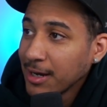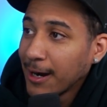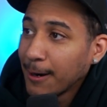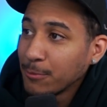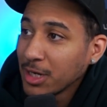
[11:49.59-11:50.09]

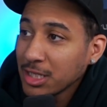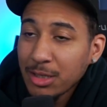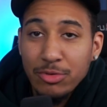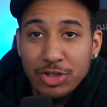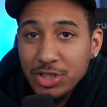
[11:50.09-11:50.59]
The
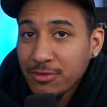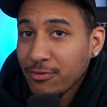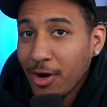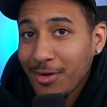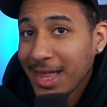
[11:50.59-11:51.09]
Clippers shouldn't
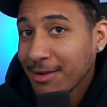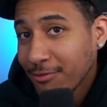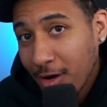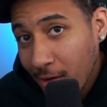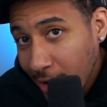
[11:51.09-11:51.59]
fall that
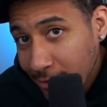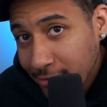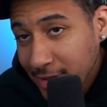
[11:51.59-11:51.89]
far off.